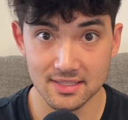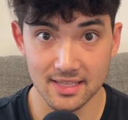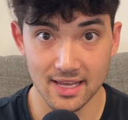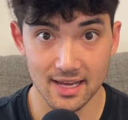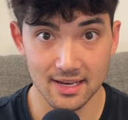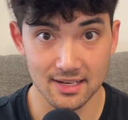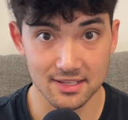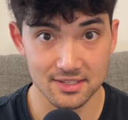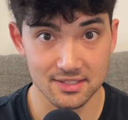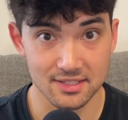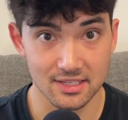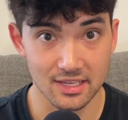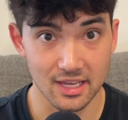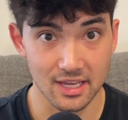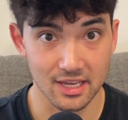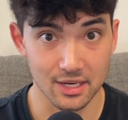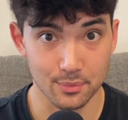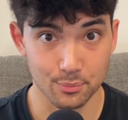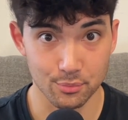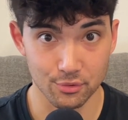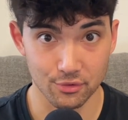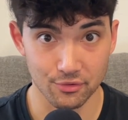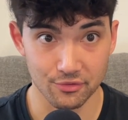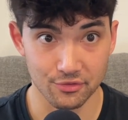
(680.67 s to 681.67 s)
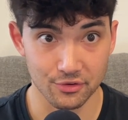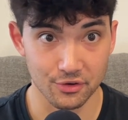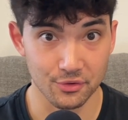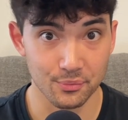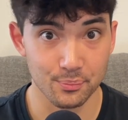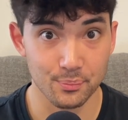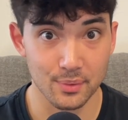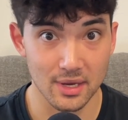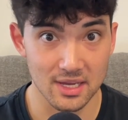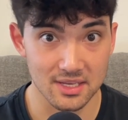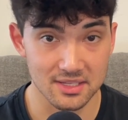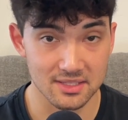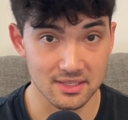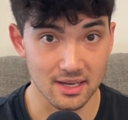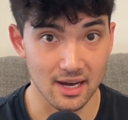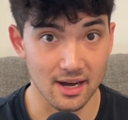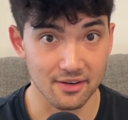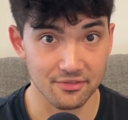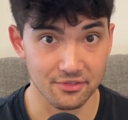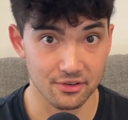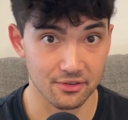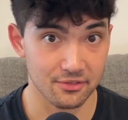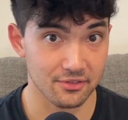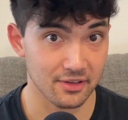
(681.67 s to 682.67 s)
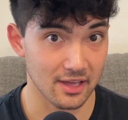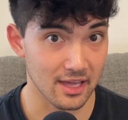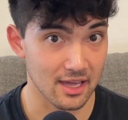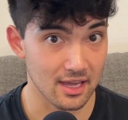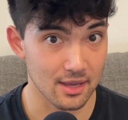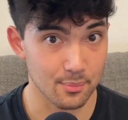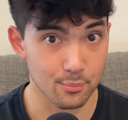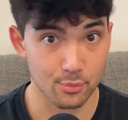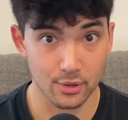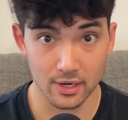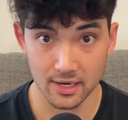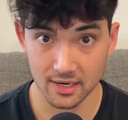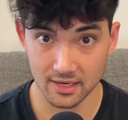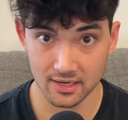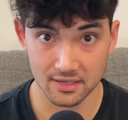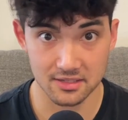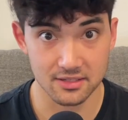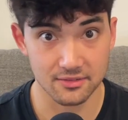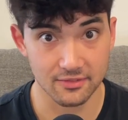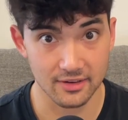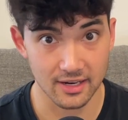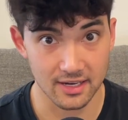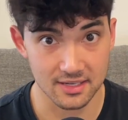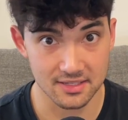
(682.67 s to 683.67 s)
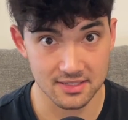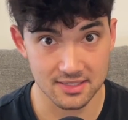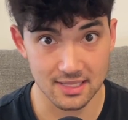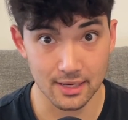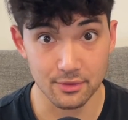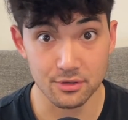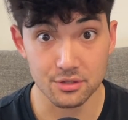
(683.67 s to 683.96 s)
that is seeking approval based off of a predicate device that